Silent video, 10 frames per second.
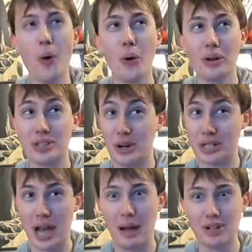It's your
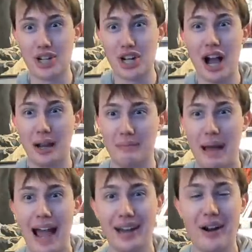time to shine,
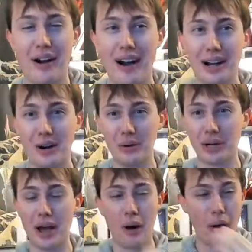Matt. All right, here we
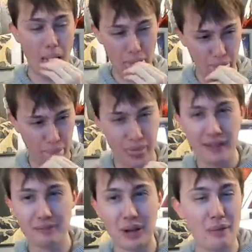go.
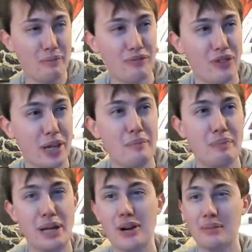Got freaking
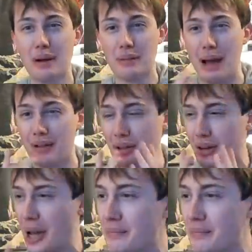beard in my mouth. Okay.